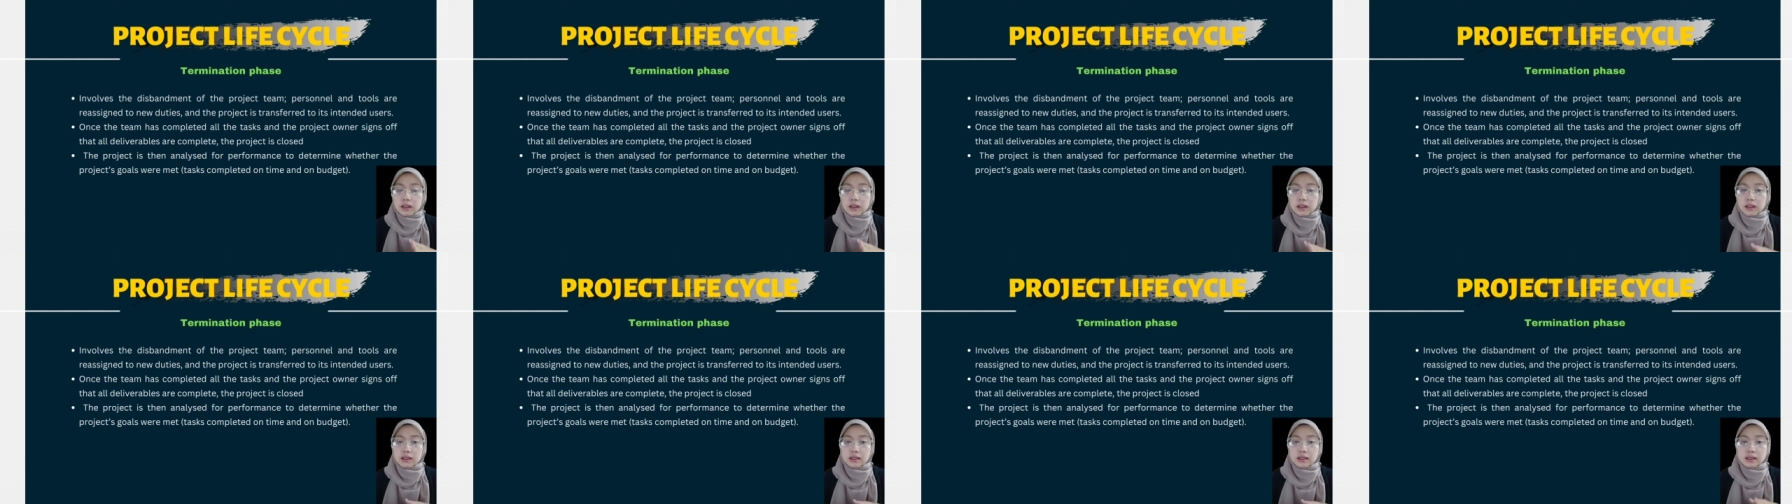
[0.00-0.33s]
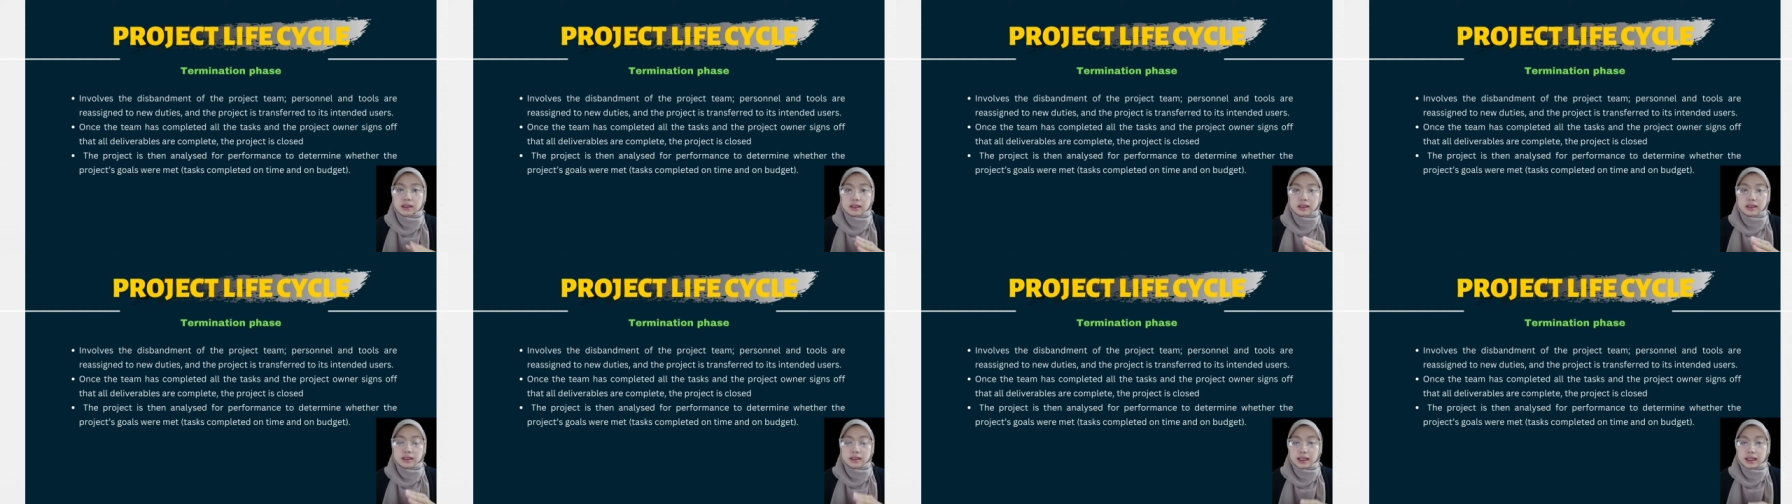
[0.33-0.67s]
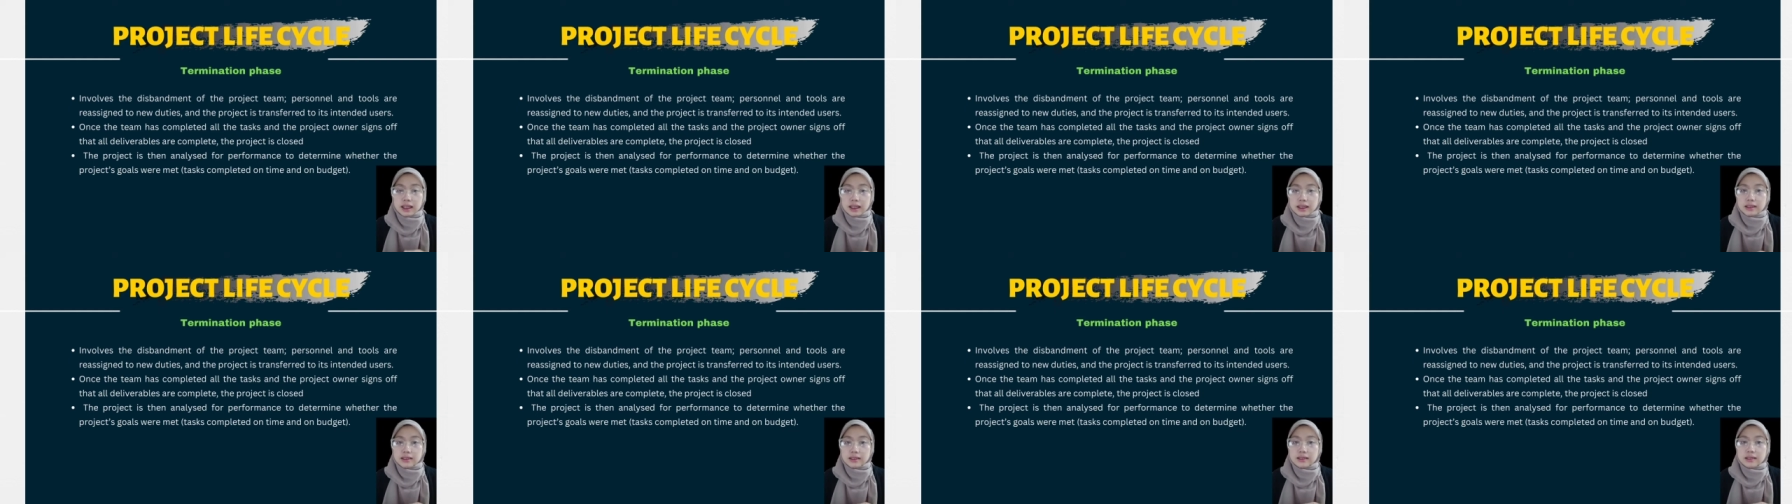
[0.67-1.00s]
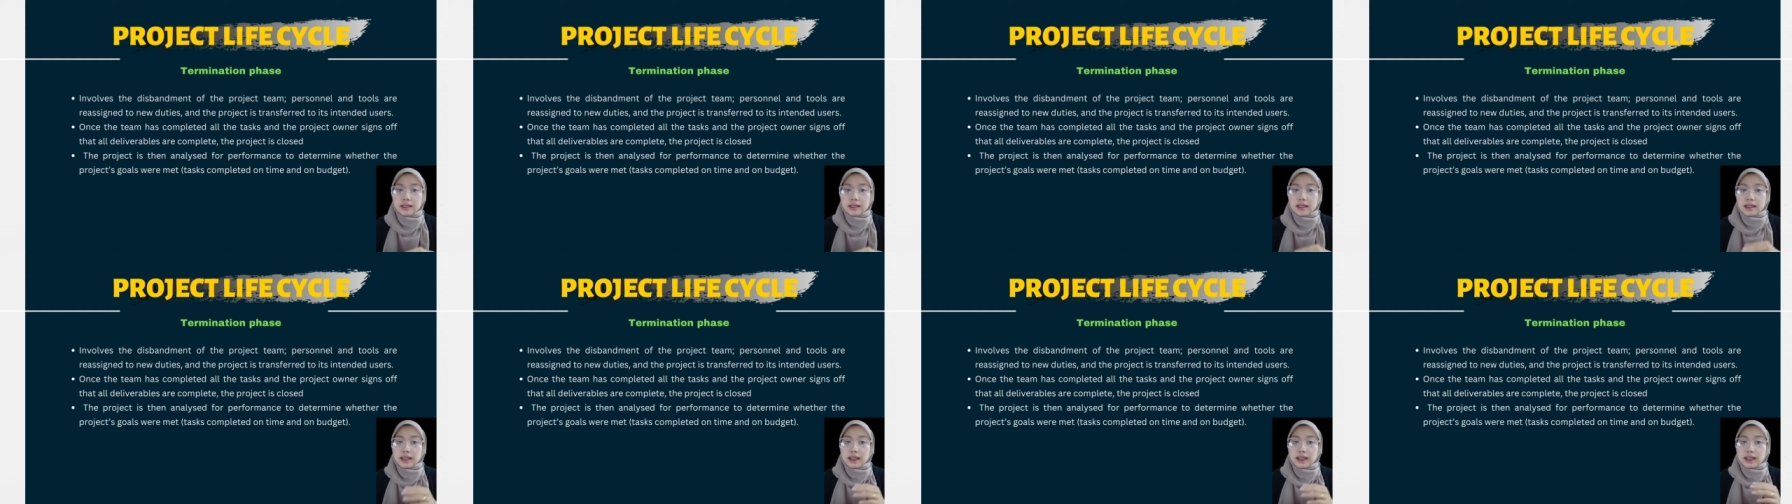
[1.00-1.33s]
all the tasks
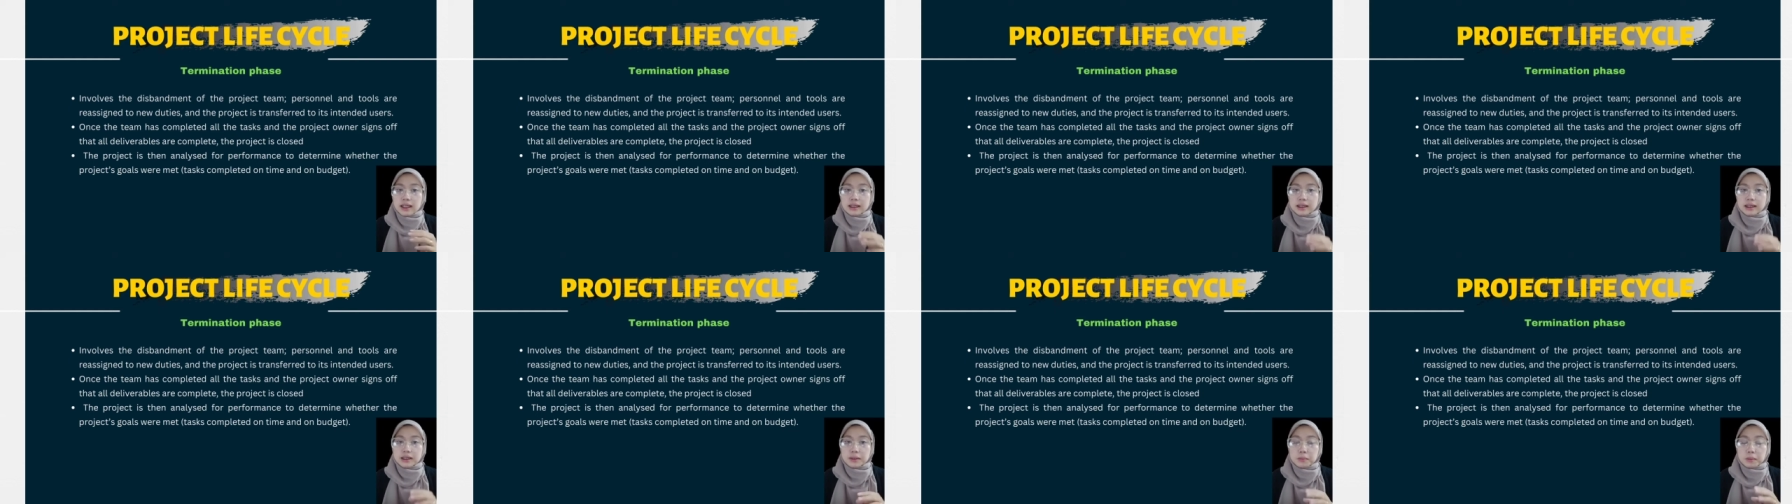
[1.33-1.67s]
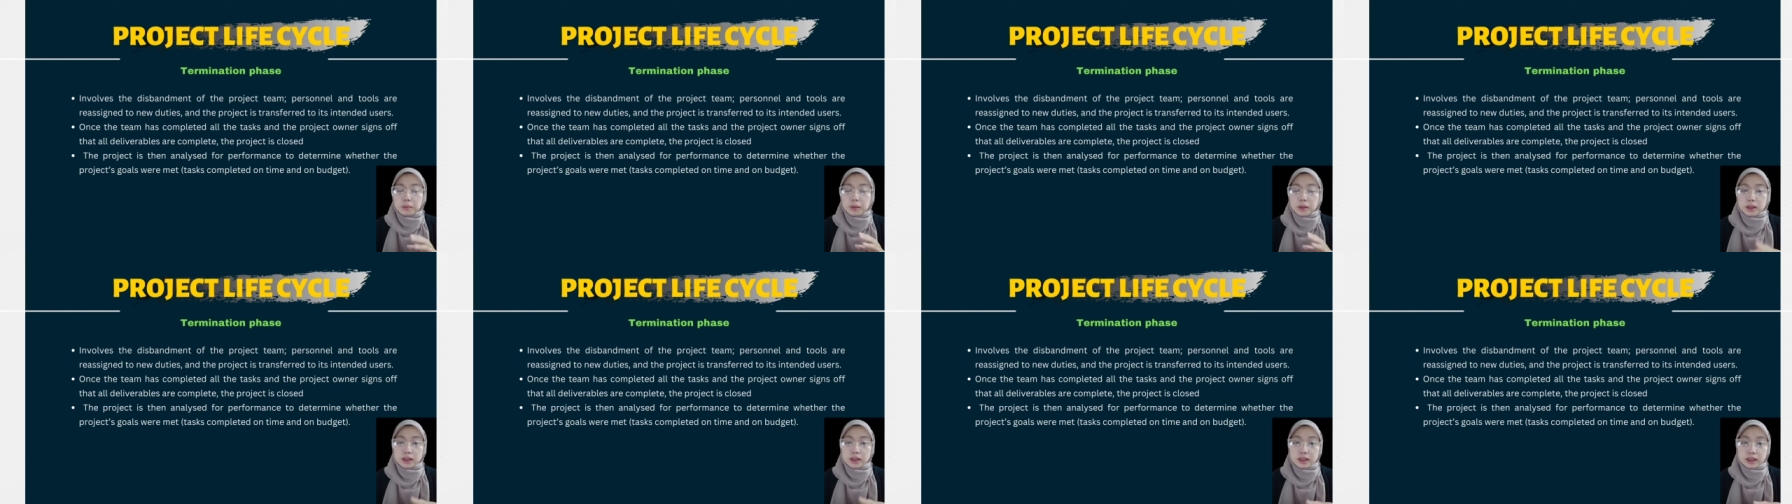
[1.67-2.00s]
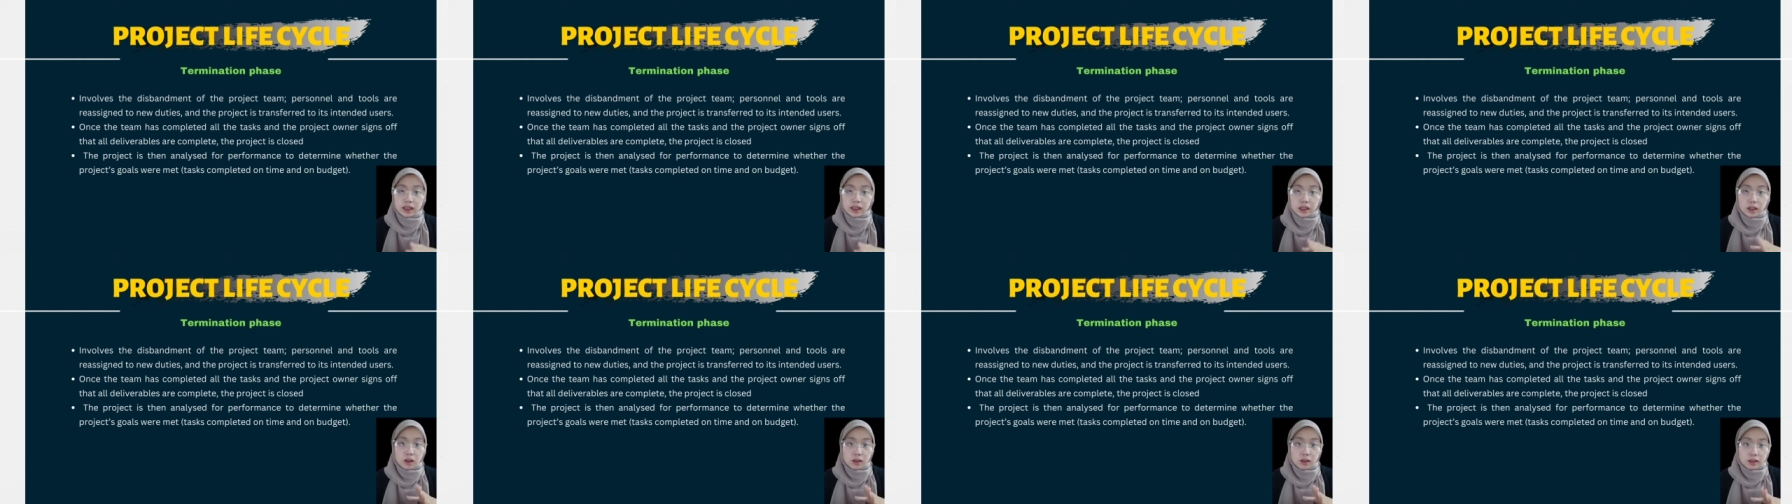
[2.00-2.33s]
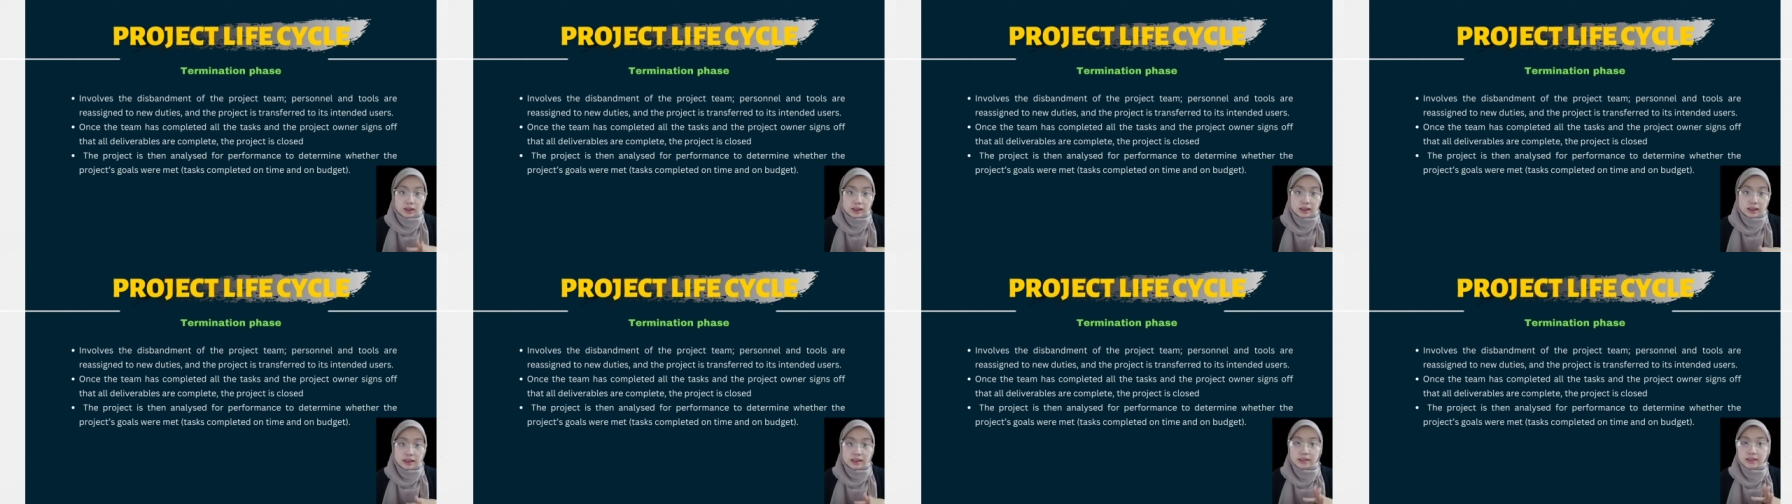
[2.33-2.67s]
and the project
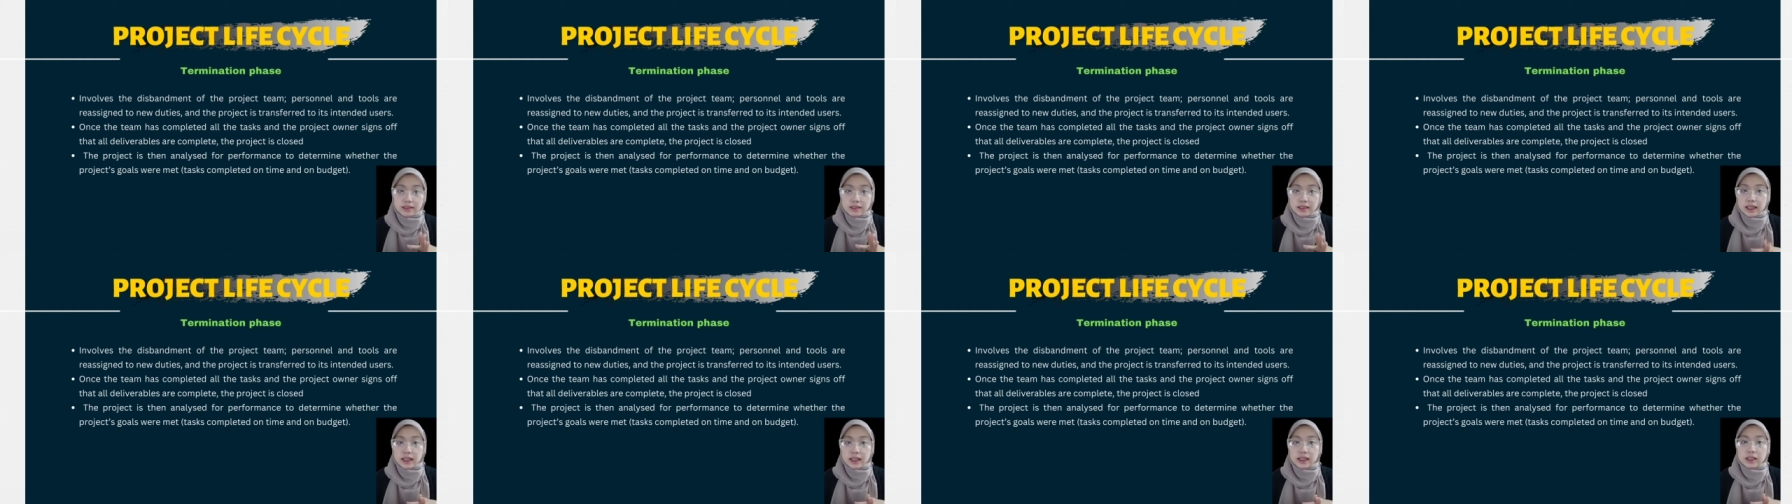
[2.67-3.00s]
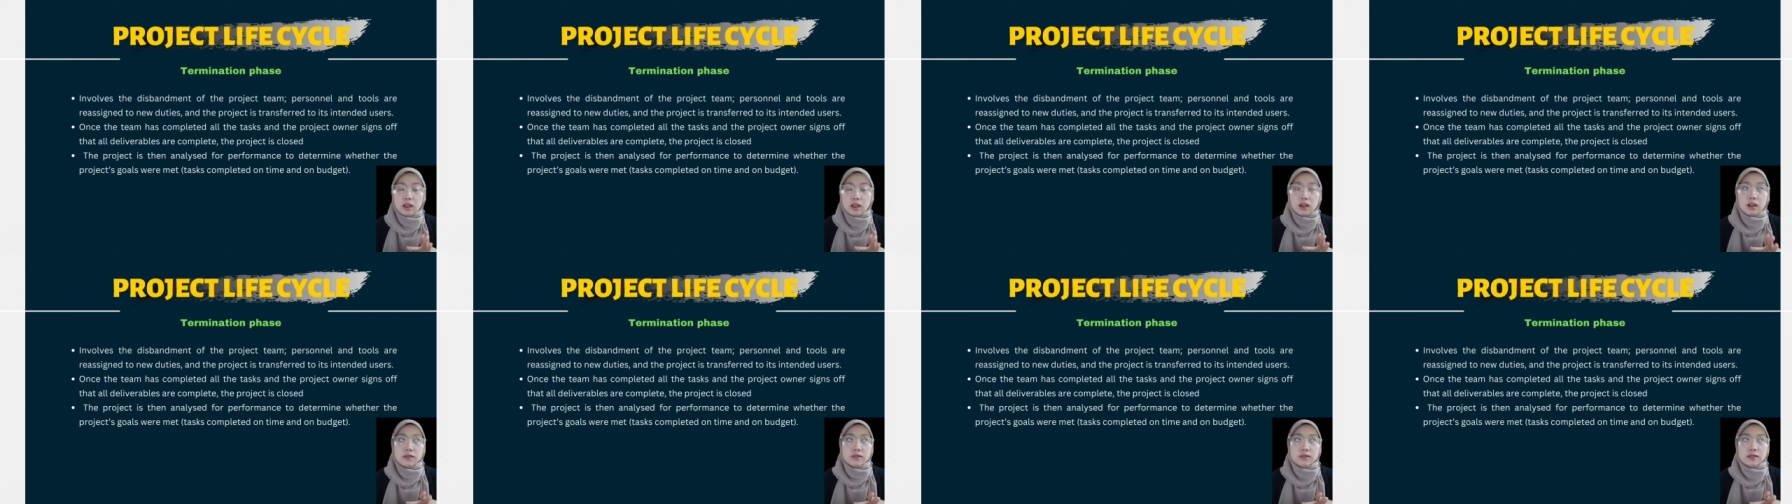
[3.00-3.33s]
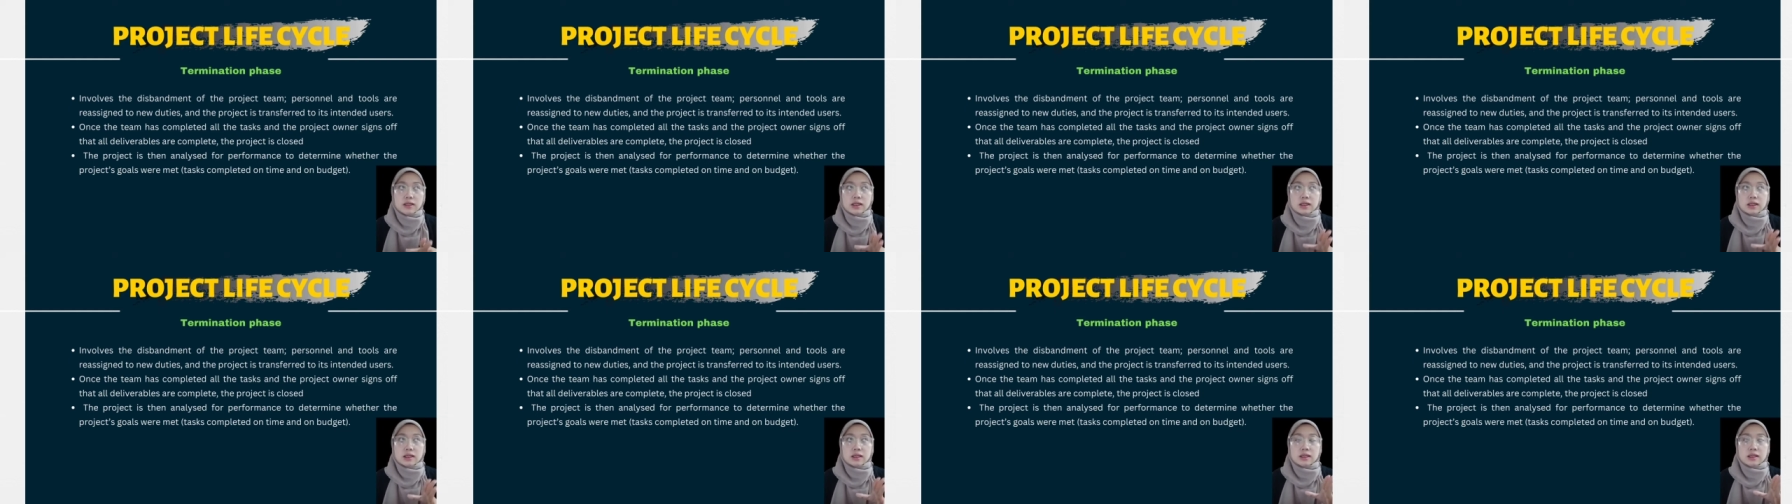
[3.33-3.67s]
owner sign off